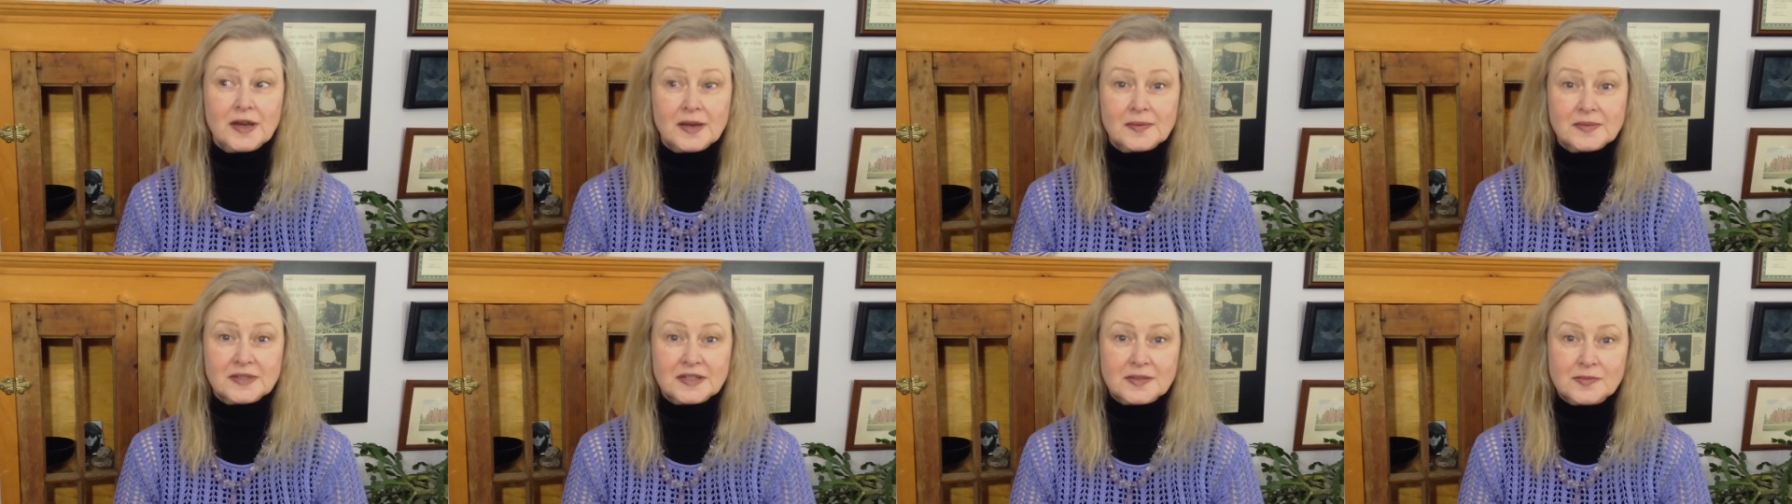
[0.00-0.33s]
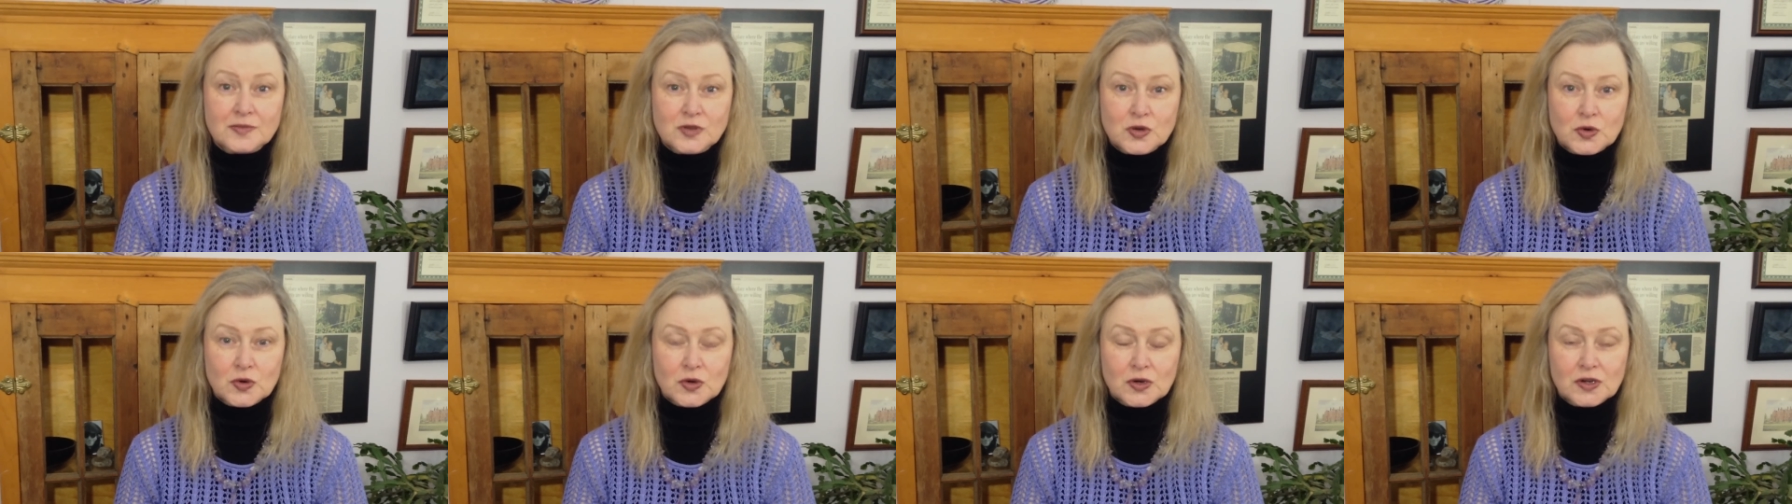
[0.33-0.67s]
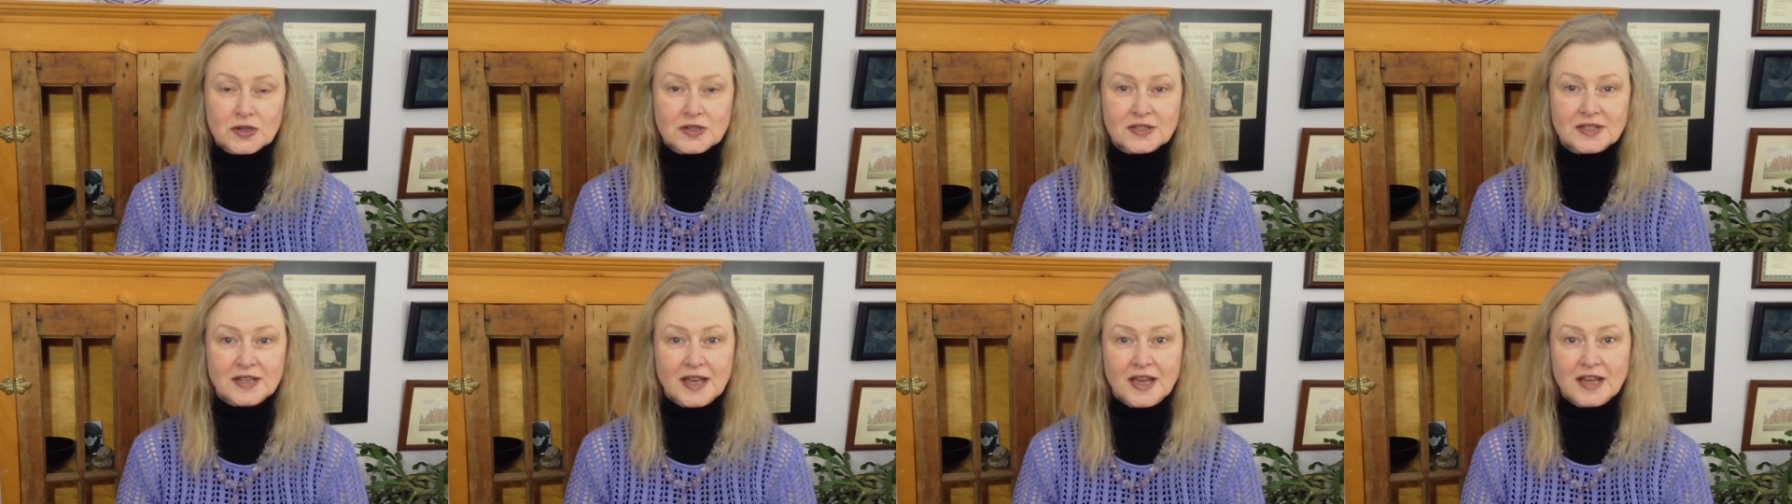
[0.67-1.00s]
up some
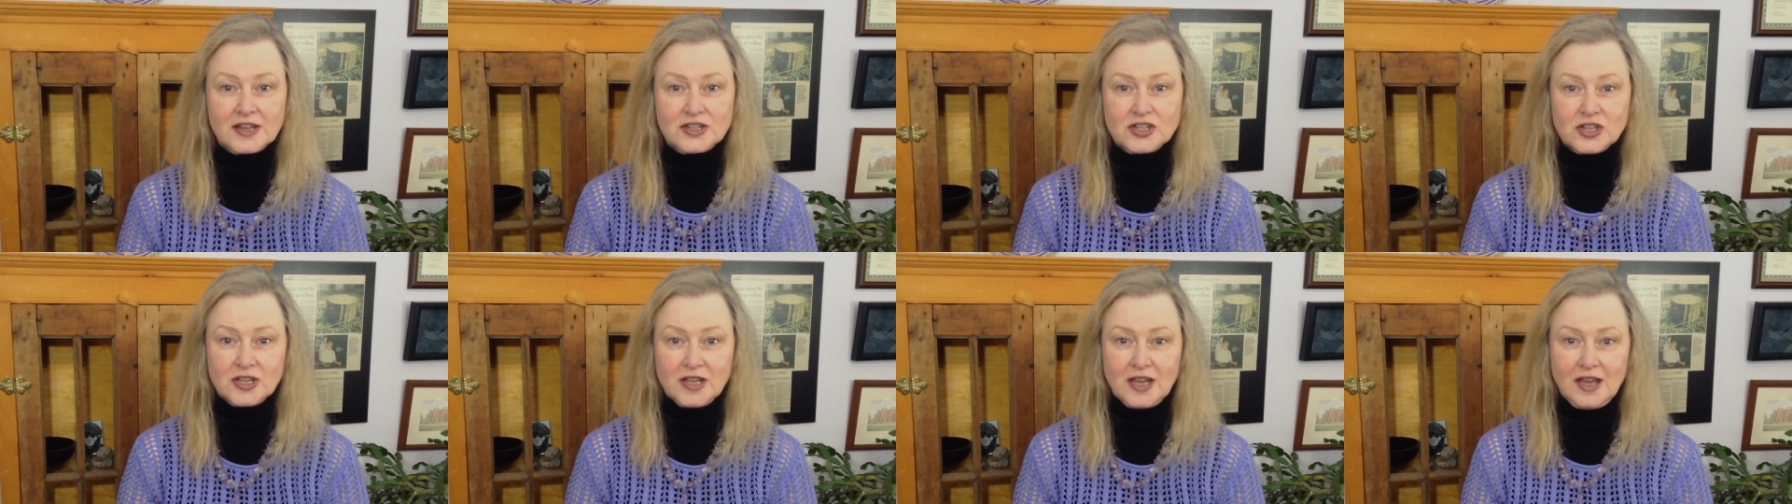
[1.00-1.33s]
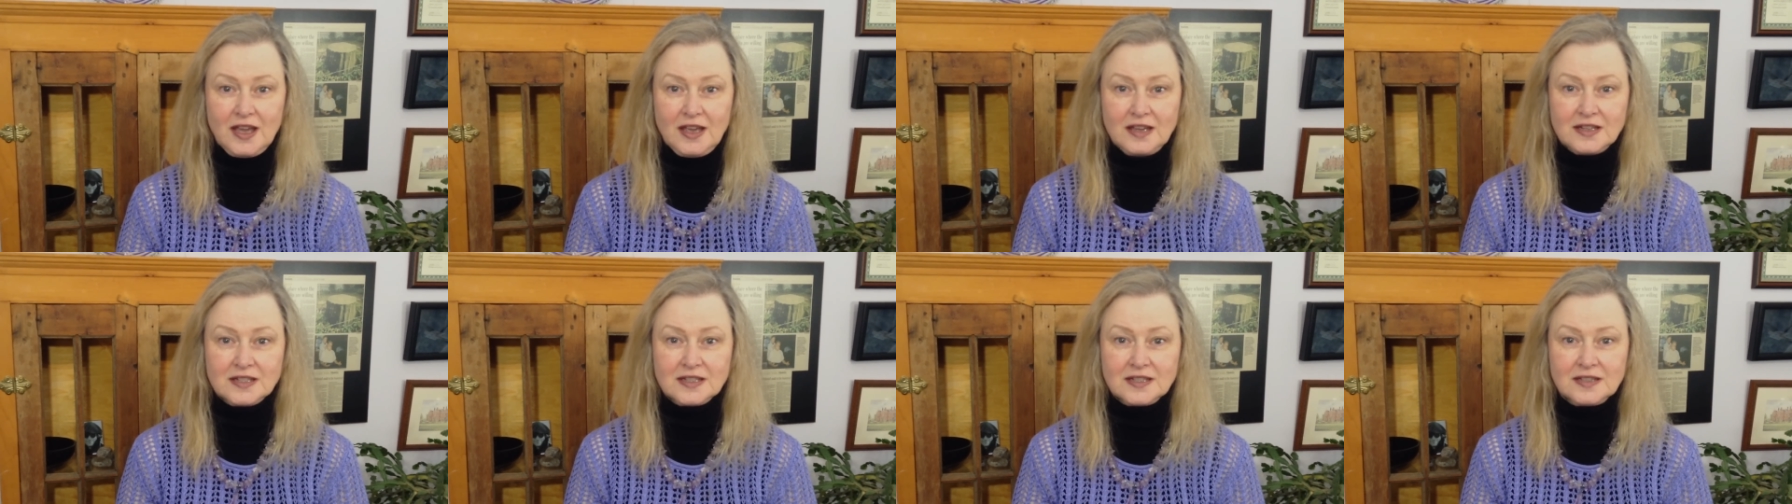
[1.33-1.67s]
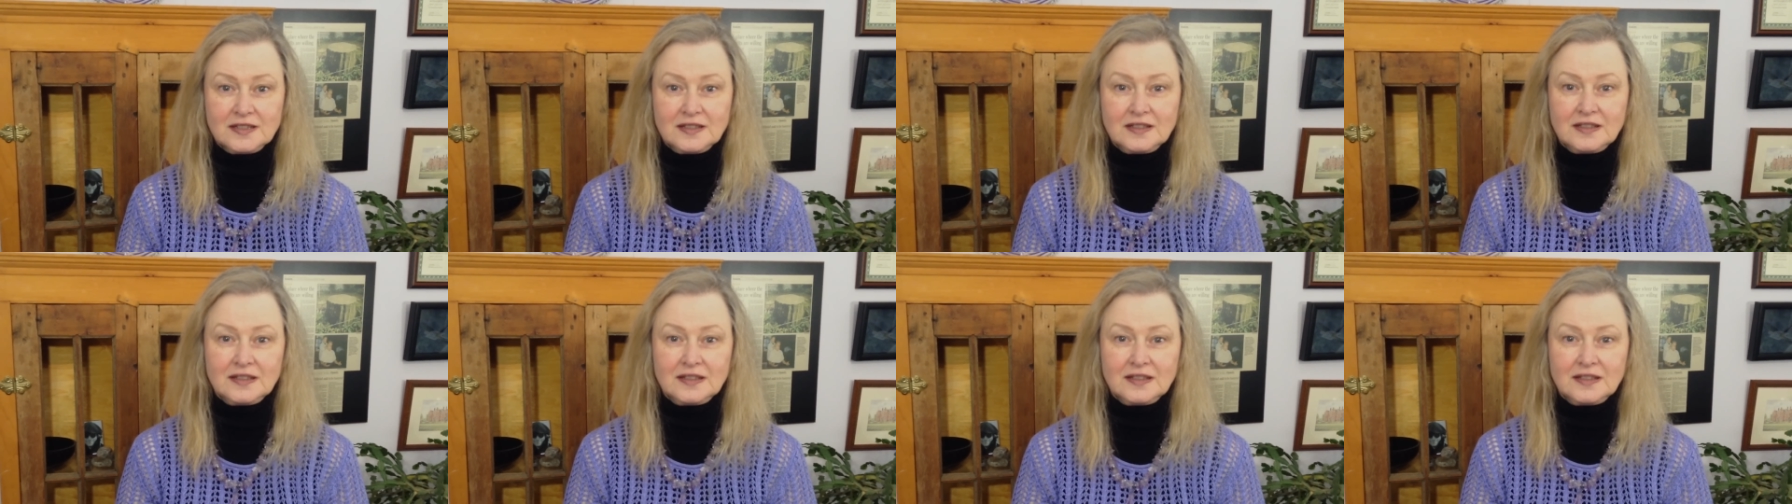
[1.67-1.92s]
doors, educate.